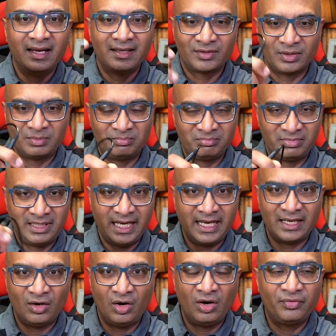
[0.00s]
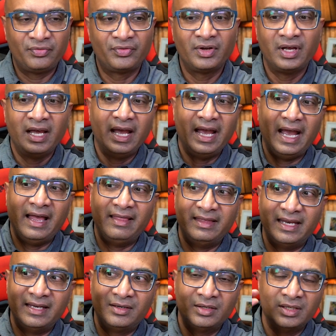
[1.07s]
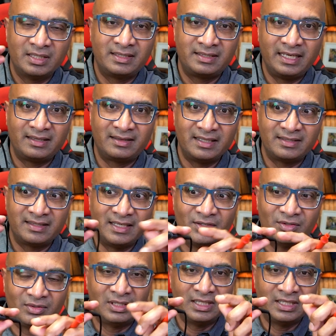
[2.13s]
So take it off and then stick this in.